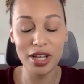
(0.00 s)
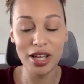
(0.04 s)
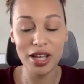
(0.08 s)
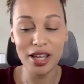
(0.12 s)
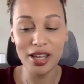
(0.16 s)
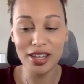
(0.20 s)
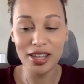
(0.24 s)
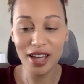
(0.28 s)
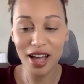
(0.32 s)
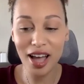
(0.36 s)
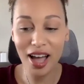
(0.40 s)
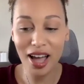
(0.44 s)

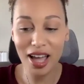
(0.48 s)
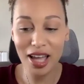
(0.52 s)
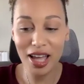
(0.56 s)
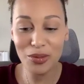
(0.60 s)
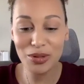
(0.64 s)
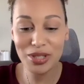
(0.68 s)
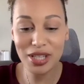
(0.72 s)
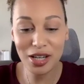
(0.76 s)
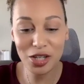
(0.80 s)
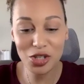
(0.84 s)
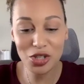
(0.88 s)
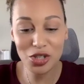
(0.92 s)
Yeah, it was
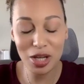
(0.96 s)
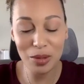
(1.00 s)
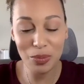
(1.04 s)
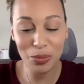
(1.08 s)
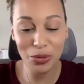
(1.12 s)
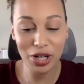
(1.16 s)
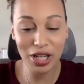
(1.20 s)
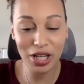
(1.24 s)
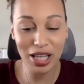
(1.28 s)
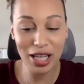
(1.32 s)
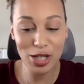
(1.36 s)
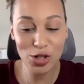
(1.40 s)
actually a
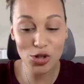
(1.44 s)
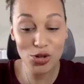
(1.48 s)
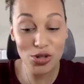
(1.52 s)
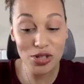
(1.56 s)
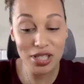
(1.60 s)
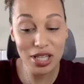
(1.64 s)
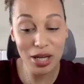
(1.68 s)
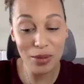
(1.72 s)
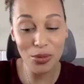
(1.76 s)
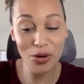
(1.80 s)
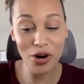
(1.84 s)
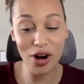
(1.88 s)
pretty
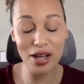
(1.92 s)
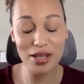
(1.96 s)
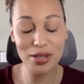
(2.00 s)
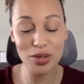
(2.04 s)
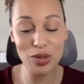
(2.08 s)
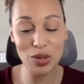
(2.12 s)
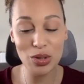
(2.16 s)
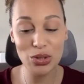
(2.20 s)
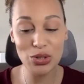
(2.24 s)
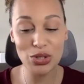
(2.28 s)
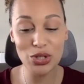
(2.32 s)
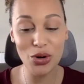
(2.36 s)
interesting
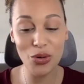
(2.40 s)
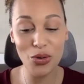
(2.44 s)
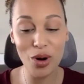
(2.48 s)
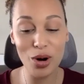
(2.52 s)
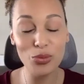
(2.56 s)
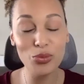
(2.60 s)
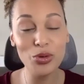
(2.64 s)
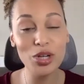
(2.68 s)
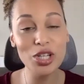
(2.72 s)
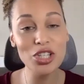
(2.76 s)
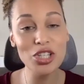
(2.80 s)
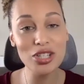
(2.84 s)
process. So
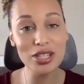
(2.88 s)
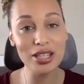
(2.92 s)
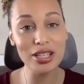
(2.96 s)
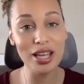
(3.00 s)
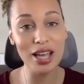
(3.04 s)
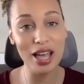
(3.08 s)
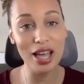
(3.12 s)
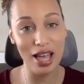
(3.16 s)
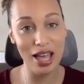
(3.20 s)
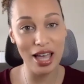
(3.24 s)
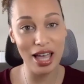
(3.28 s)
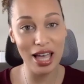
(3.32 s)
originally
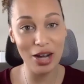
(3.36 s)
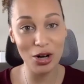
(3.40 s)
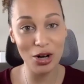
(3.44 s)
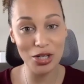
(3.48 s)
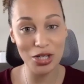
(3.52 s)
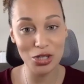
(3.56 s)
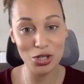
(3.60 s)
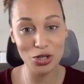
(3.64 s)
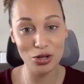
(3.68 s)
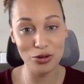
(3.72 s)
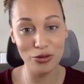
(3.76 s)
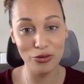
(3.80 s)
I had
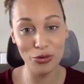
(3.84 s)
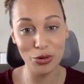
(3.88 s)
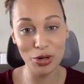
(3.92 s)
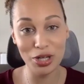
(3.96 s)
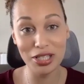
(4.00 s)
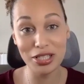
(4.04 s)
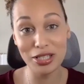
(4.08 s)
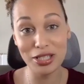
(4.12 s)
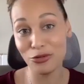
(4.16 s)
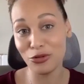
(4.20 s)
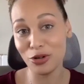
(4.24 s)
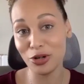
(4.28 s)
auditioned for a
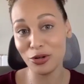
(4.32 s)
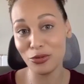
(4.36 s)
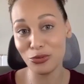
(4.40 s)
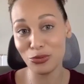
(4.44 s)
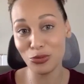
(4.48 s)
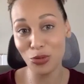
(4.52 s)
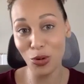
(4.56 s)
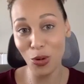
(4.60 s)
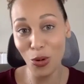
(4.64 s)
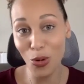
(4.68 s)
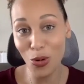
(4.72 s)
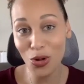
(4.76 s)
different
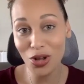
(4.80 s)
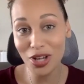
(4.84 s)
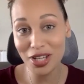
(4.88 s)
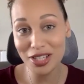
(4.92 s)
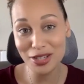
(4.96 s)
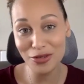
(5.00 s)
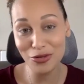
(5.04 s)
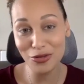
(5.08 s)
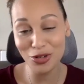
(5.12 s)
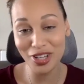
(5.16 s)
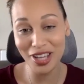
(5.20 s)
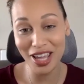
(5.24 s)
role, a
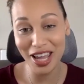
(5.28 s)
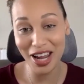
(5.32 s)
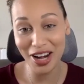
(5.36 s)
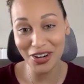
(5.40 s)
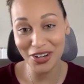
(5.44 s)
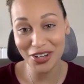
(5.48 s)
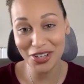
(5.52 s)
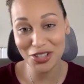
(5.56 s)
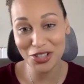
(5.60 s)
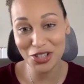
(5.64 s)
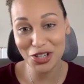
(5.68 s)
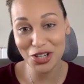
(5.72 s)
different
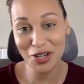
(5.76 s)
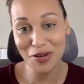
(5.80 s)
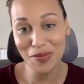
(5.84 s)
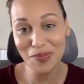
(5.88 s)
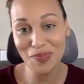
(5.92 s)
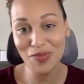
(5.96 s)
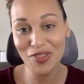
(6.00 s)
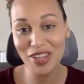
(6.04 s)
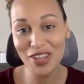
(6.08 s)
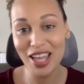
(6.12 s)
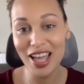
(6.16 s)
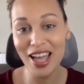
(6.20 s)
character
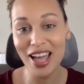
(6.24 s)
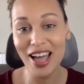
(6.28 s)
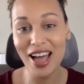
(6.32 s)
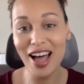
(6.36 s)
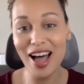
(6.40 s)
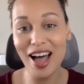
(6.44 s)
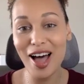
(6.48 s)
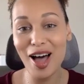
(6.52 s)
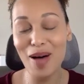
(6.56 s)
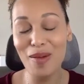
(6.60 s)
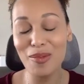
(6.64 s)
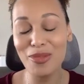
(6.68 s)

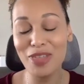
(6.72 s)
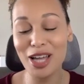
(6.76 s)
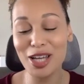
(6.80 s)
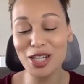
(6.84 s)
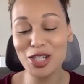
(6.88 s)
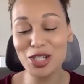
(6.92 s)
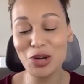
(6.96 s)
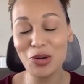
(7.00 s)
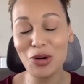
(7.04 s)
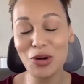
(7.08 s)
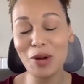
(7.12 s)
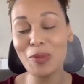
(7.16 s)
that
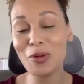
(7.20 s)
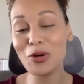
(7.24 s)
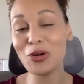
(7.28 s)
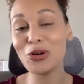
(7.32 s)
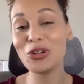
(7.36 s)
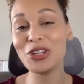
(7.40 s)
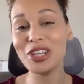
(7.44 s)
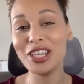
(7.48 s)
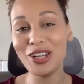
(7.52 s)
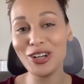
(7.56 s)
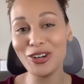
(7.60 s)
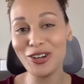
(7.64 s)
showed up
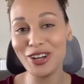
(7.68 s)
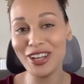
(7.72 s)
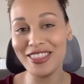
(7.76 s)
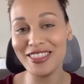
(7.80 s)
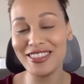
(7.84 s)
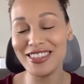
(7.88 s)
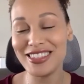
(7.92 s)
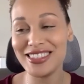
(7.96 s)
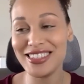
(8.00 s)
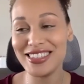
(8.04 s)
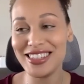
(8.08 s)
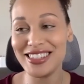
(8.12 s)
earlier in the
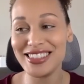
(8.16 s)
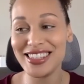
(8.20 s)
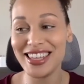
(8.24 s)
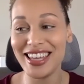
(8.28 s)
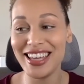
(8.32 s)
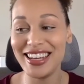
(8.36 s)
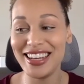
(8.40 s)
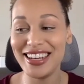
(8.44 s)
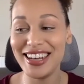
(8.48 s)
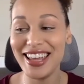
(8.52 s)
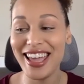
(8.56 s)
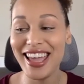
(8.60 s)

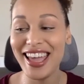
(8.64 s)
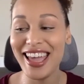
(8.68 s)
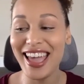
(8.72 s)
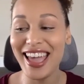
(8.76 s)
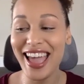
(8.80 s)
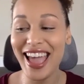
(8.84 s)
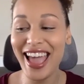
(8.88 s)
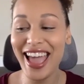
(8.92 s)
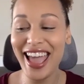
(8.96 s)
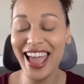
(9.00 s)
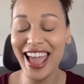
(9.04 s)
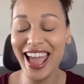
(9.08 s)
season.
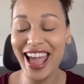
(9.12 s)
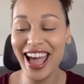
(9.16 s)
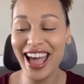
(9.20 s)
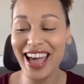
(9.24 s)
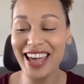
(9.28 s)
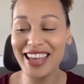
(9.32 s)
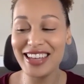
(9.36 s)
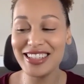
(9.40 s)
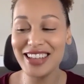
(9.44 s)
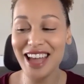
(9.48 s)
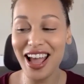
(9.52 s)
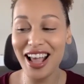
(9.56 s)

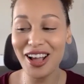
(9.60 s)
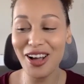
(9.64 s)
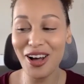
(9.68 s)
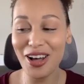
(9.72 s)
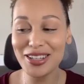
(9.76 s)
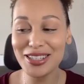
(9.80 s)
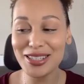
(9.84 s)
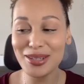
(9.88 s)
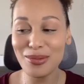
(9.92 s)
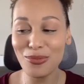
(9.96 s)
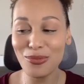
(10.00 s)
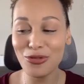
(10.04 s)
And I
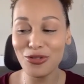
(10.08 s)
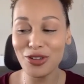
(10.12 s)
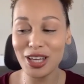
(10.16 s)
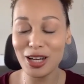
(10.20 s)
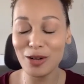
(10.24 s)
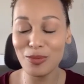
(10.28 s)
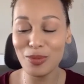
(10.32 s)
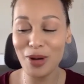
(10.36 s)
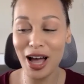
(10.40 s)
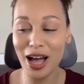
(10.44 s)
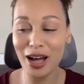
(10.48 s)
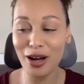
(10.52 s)
got some
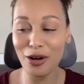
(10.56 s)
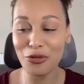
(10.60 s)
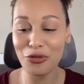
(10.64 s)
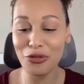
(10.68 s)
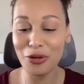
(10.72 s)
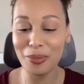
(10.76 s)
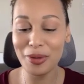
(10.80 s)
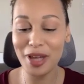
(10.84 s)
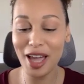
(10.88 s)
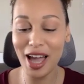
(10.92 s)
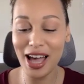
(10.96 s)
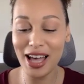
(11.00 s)
feedback
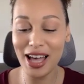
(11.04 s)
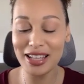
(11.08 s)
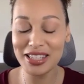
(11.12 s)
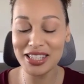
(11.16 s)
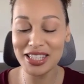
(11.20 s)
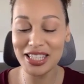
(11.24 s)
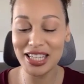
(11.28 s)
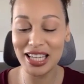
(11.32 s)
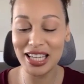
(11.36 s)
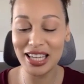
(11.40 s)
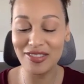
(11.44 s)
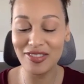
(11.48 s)
from
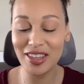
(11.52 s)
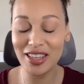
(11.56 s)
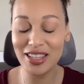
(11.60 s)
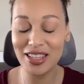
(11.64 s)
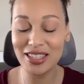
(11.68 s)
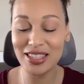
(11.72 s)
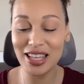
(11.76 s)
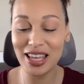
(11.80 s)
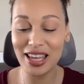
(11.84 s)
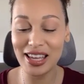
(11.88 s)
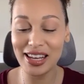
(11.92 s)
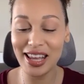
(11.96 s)
casting and they
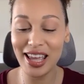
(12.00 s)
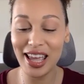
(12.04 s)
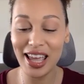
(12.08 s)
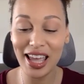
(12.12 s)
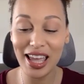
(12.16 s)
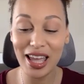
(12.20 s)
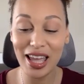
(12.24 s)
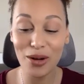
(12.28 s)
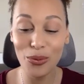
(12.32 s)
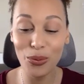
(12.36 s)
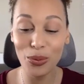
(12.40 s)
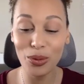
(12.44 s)
said,
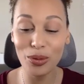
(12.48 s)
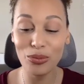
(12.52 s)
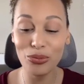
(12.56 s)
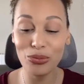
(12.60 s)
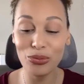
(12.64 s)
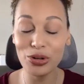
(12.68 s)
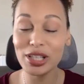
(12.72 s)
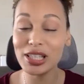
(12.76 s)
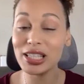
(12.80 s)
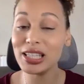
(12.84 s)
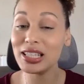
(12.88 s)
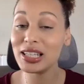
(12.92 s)
hey, we
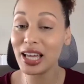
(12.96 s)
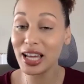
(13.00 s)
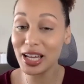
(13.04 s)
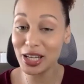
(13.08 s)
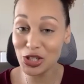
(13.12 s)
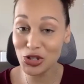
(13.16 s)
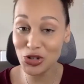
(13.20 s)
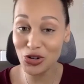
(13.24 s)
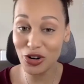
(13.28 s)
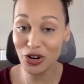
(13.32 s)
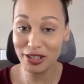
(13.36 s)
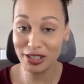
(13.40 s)
really liked
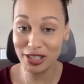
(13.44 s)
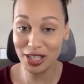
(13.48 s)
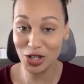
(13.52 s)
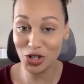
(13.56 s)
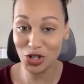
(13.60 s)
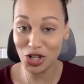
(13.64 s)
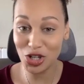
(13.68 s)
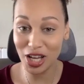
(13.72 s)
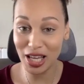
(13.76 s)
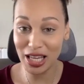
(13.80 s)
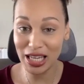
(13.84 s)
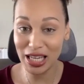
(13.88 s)
your
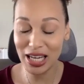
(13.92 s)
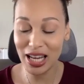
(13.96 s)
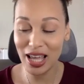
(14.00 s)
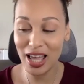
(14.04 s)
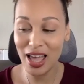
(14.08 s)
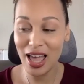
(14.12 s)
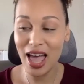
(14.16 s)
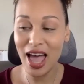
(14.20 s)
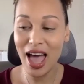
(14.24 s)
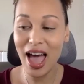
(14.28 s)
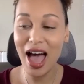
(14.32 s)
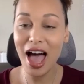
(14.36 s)
audition.
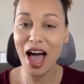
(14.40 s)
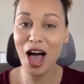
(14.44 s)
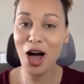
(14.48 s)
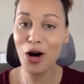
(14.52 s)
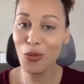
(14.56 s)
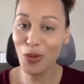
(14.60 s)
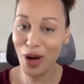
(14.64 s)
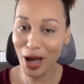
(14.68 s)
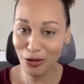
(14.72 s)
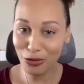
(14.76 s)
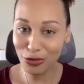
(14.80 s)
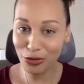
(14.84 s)

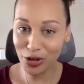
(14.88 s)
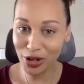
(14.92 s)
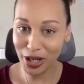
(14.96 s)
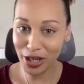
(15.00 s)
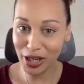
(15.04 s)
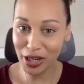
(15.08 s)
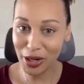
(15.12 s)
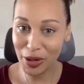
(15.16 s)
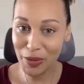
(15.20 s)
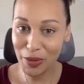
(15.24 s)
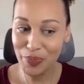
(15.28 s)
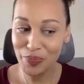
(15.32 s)

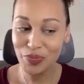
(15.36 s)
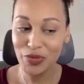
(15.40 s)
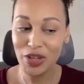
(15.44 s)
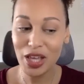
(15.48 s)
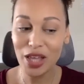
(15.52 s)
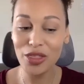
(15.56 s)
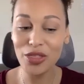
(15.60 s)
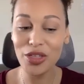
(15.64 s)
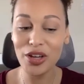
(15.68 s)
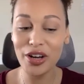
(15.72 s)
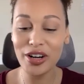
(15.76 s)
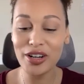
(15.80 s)
However,
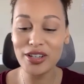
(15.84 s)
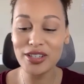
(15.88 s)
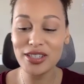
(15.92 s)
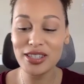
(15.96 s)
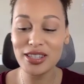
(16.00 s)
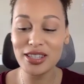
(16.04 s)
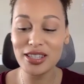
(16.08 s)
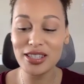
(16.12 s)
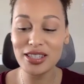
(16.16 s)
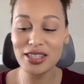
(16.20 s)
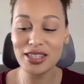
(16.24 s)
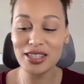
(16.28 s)
there's
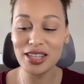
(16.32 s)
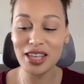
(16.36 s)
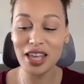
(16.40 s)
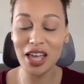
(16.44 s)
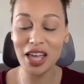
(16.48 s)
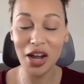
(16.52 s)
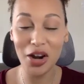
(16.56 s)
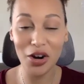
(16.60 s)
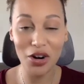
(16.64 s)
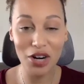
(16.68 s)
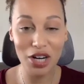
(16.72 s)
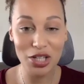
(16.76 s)
this
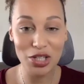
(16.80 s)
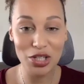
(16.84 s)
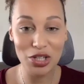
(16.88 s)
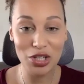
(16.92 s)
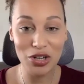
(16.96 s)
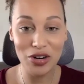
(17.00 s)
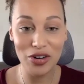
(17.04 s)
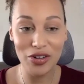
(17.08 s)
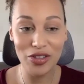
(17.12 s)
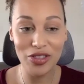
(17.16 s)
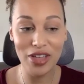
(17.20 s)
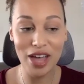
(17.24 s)

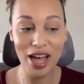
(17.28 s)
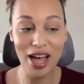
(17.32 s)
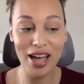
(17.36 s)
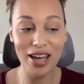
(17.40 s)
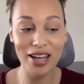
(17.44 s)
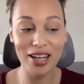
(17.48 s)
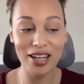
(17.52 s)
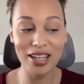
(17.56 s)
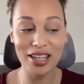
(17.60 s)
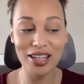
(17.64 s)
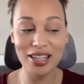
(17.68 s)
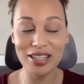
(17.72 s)
character that
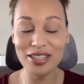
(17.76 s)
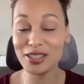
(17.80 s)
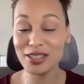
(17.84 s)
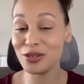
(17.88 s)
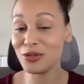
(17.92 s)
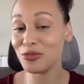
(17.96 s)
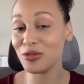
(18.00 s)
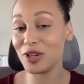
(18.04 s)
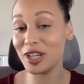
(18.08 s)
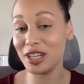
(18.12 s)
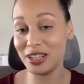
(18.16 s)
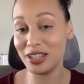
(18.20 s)
isn't
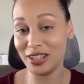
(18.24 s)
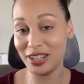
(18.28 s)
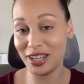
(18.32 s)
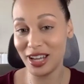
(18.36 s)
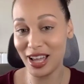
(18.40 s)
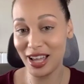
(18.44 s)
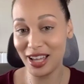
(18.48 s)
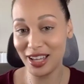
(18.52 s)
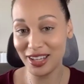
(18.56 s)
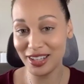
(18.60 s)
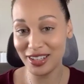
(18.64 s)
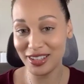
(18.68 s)
written
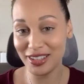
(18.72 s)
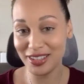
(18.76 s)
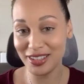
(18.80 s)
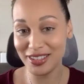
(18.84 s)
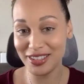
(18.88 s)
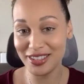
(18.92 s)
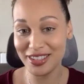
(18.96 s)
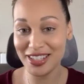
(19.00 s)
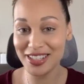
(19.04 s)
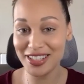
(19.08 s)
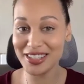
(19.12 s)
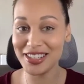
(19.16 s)
yet,
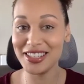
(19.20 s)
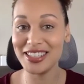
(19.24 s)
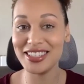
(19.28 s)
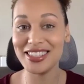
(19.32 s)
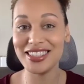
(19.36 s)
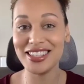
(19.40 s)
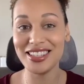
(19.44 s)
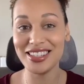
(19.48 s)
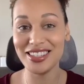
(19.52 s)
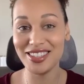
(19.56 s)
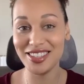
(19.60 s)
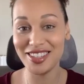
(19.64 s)
doesn't
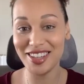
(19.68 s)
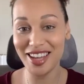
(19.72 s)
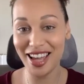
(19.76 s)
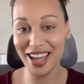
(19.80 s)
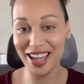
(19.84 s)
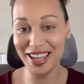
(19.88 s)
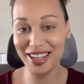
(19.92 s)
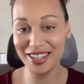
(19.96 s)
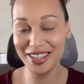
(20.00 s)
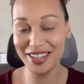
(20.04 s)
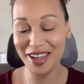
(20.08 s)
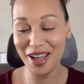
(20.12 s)
exist
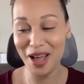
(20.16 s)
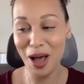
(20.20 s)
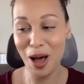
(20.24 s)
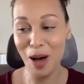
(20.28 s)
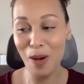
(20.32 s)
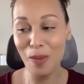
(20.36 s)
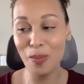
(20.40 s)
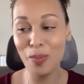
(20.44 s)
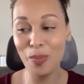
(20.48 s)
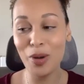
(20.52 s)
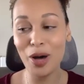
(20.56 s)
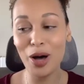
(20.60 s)
yet,
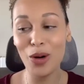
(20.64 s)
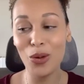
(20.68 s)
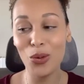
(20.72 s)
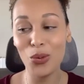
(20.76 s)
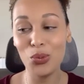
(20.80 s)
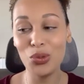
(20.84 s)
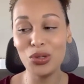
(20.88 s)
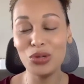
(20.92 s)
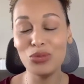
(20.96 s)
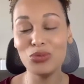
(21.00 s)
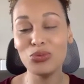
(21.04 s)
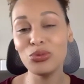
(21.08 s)
but
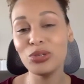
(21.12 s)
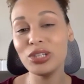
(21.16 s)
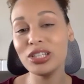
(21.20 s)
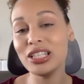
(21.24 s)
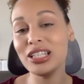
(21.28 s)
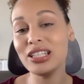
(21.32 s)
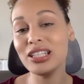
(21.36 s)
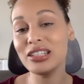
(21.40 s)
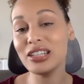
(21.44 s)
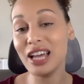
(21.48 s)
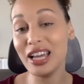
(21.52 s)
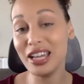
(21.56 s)
we really
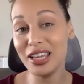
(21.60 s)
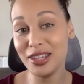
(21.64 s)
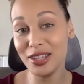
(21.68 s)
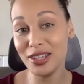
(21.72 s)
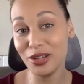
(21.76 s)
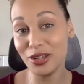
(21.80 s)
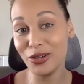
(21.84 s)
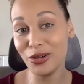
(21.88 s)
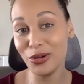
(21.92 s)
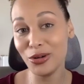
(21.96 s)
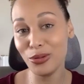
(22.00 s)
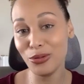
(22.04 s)
like
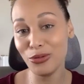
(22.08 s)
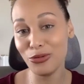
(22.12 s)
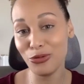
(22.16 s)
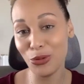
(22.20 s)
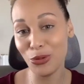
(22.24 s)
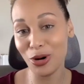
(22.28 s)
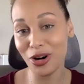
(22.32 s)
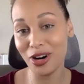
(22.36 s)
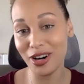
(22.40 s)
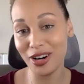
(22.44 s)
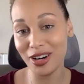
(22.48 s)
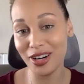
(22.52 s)
you
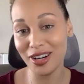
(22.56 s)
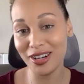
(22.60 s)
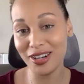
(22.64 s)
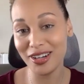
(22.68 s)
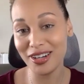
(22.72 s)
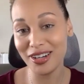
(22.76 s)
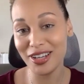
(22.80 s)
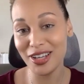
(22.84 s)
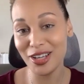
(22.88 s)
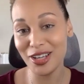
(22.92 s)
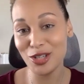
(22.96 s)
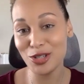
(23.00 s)
for her.
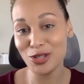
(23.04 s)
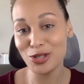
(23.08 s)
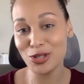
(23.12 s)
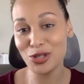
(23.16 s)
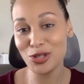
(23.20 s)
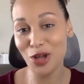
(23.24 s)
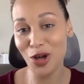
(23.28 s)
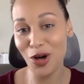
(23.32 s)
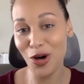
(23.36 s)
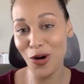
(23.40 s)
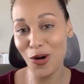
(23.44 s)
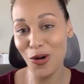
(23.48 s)

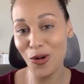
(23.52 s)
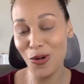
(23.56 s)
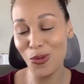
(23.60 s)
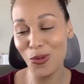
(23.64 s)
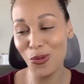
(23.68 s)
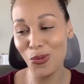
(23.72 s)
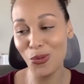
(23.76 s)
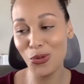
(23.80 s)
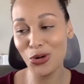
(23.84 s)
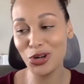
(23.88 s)
So